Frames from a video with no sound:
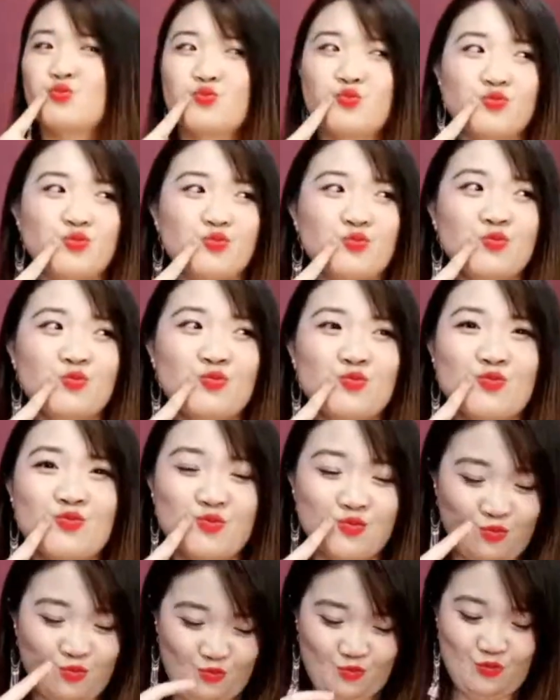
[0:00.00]
that I have,
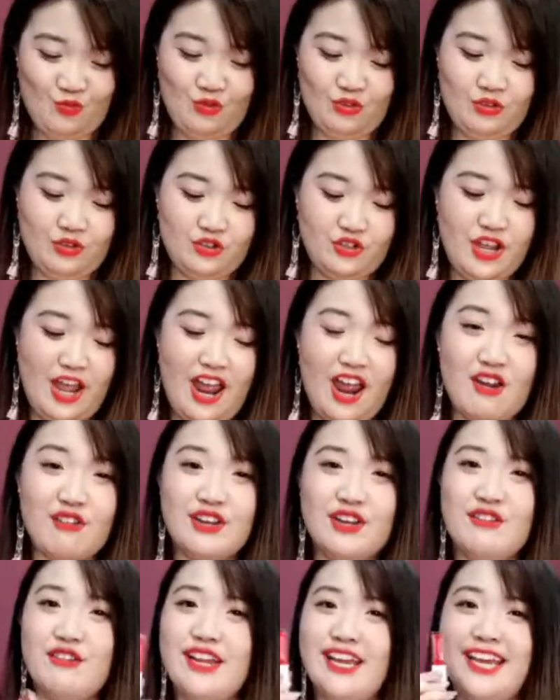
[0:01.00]
very
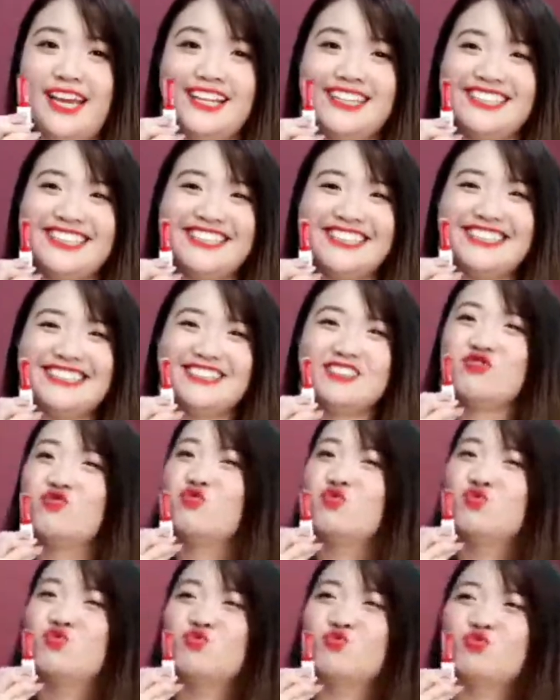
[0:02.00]
the one that I have on
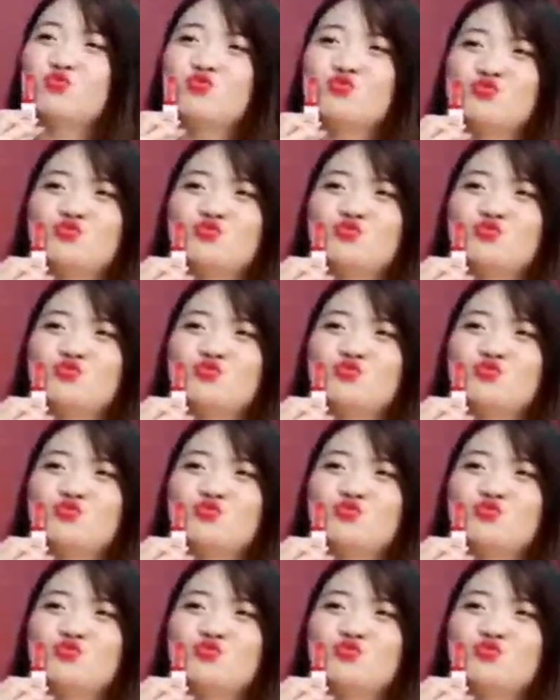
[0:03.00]
my lips